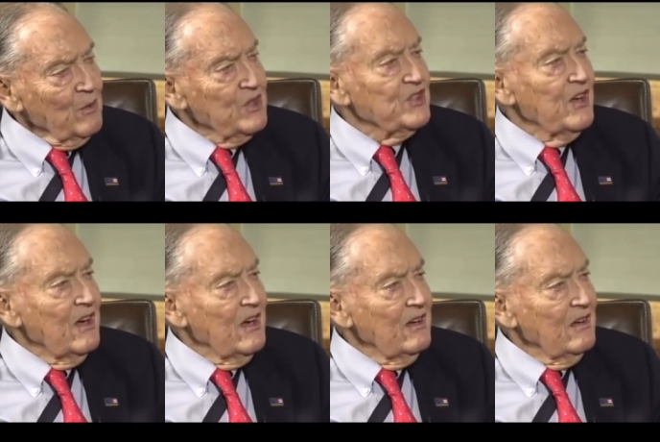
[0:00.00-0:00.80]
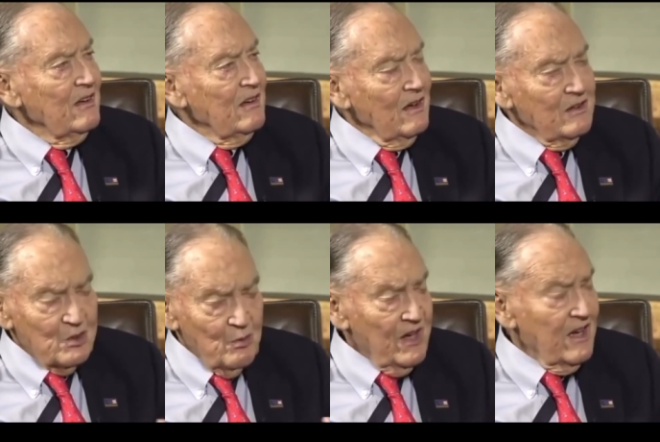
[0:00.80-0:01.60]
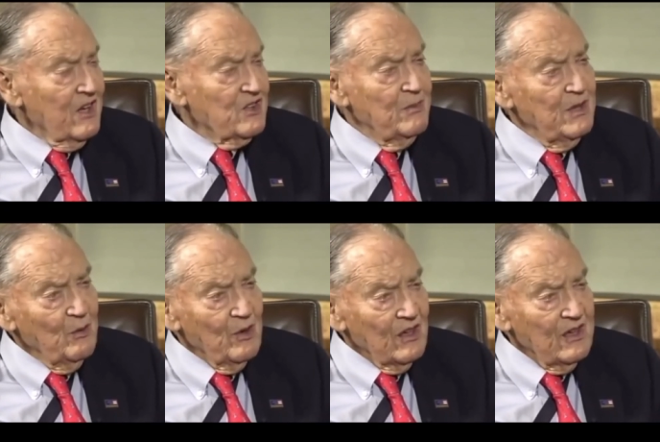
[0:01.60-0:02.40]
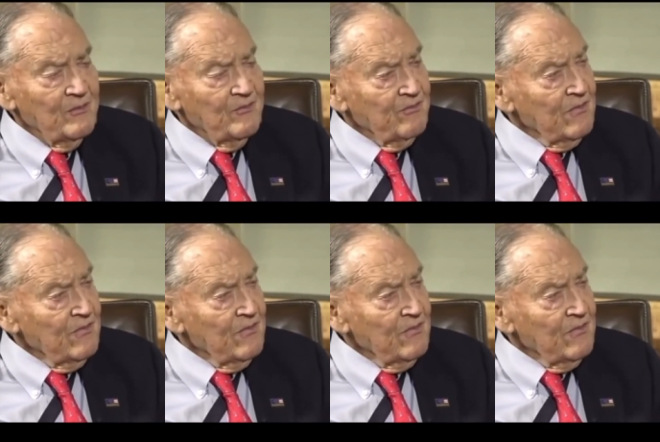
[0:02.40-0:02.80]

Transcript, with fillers: We say, and this is the way it has to be really,